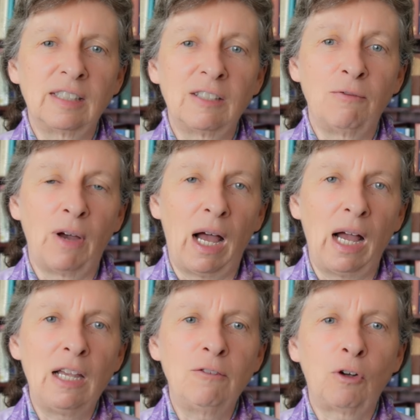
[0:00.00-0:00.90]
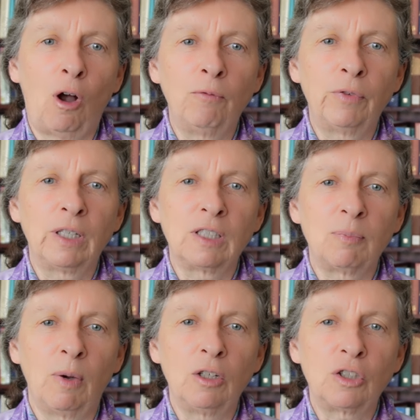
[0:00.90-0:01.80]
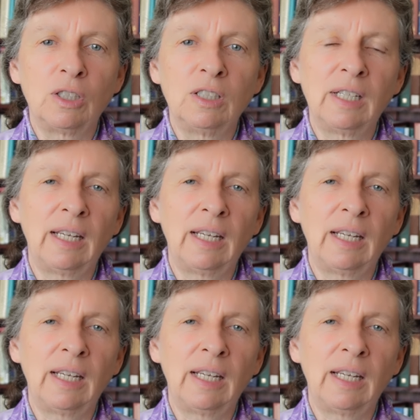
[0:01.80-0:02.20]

survive confidence motions